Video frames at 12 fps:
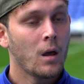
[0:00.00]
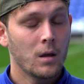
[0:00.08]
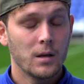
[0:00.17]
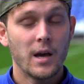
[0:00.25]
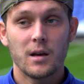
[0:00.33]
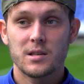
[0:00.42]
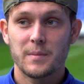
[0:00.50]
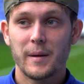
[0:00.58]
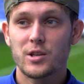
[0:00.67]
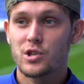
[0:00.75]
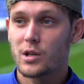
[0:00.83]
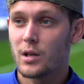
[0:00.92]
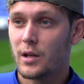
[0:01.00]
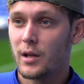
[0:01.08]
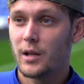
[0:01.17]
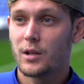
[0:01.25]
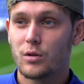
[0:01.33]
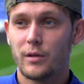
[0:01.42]
Yeah,
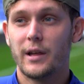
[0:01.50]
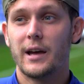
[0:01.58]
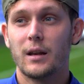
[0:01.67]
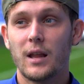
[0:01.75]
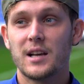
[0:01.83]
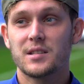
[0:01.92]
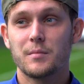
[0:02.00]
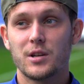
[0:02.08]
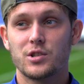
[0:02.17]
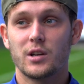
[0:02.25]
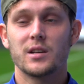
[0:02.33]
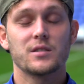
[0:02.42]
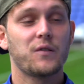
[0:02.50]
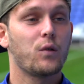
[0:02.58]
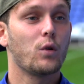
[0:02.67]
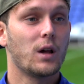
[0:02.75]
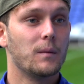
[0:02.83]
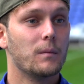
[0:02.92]
especially today and last match against
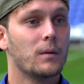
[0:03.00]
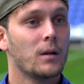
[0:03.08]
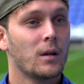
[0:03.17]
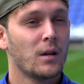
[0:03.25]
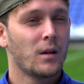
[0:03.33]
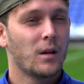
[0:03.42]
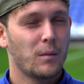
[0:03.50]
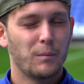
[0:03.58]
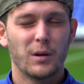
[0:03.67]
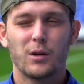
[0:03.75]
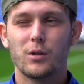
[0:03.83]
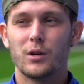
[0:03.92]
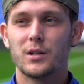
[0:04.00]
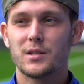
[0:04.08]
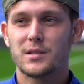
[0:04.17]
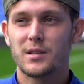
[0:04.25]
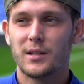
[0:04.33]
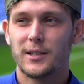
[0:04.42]
Fulham,
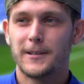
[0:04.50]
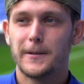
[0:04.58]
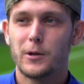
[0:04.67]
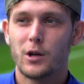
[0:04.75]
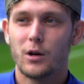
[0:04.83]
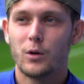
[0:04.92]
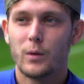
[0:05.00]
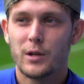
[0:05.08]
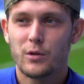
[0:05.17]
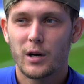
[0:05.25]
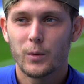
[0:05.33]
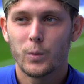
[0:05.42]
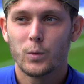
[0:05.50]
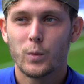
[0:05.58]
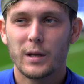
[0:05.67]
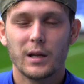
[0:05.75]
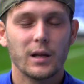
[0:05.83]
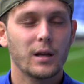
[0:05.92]
because you know, when you're
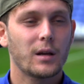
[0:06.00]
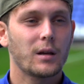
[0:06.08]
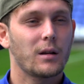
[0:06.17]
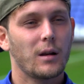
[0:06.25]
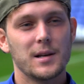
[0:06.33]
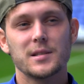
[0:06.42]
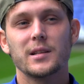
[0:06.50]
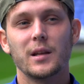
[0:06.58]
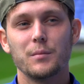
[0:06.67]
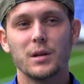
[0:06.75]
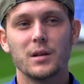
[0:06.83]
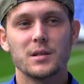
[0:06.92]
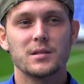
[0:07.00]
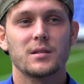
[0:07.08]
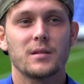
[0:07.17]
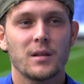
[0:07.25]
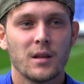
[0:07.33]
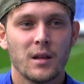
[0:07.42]
winning last 10 minutes,
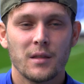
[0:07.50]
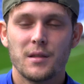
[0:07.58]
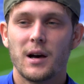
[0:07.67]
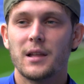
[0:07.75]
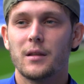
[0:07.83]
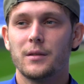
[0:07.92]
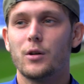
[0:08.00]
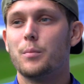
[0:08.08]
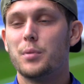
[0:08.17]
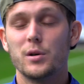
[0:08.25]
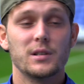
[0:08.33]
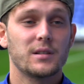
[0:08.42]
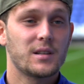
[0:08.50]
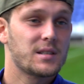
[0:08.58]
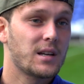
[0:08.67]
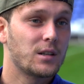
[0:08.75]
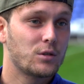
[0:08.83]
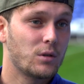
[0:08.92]
the opponent, they
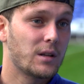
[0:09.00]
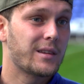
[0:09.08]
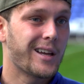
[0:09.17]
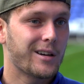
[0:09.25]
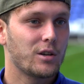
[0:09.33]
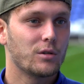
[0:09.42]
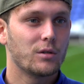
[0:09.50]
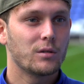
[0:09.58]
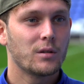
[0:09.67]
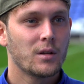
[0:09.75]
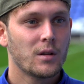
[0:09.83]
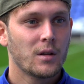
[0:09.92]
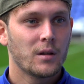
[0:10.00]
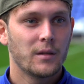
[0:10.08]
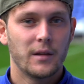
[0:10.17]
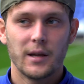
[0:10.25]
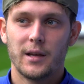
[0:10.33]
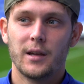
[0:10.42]
start to attack you,
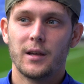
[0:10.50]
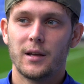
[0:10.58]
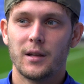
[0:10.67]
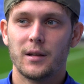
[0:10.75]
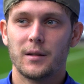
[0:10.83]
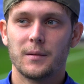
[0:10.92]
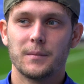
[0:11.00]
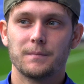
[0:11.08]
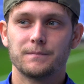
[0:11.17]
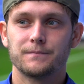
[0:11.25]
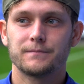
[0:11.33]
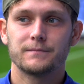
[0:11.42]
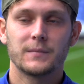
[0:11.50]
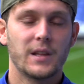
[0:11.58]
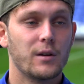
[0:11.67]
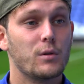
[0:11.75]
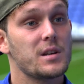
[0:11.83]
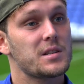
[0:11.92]
they
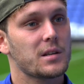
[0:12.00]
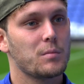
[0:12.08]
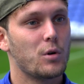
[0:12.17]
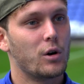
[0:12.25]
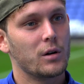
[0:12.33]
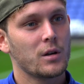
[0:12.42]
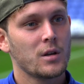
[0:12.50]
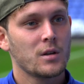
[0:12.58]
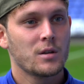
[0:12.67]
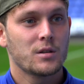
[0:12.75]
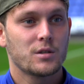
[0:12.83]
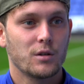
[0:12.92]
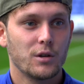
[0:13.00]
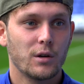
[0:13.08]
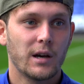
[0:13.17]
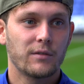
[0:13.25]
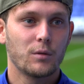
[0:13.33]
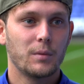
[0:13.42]
risk more, so you
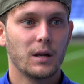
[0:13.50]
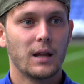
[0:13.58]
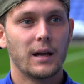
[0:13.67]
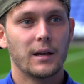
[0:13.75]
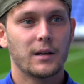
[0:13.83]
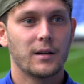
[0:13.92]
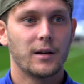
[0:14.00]
have to be like